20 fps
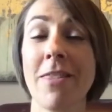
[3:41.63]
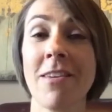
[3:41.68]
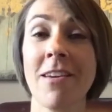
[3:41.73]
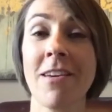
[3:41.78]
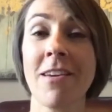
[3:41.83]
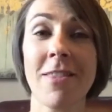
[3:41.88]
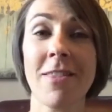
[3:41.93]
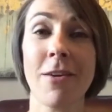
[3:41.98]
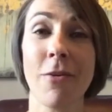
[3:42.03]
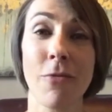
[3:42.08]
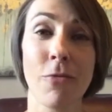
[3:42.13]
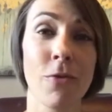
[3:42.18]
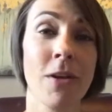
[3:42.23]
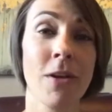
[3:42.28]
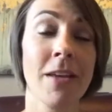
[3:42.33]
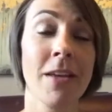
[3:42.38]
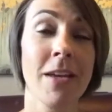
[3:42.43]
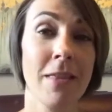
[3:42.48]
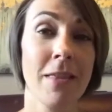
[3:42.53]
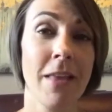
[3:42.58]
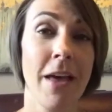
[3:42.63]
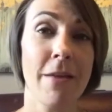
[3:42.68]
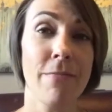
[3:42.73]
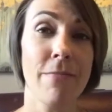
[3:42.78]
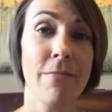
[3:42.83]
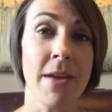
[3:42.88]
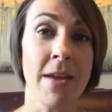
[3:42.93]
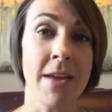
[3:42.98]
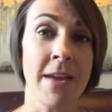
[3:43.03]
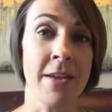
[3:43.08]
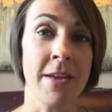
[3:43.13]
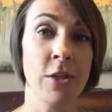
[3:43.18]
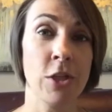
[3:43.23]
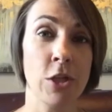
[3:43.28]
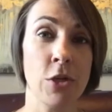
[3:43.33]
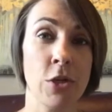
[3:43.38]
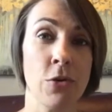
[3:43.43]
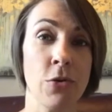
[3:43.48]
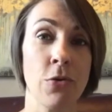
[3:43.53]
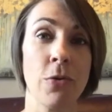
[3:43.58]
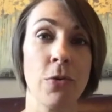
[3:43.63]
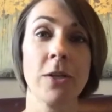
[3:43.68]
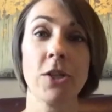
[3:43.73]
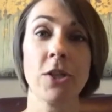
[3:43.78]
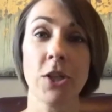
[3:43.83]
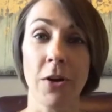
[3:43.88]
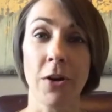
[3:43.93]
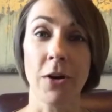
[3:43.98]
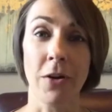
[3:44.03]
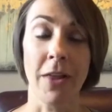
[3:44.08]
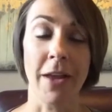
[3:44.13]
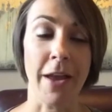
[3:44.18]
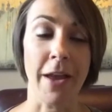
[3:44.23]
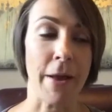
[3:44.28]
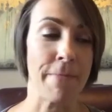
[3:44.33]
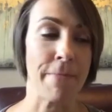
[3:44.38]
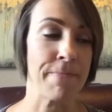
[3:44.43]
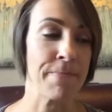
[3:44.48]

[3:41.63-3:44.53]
thing that really led me to Cheryl Ann.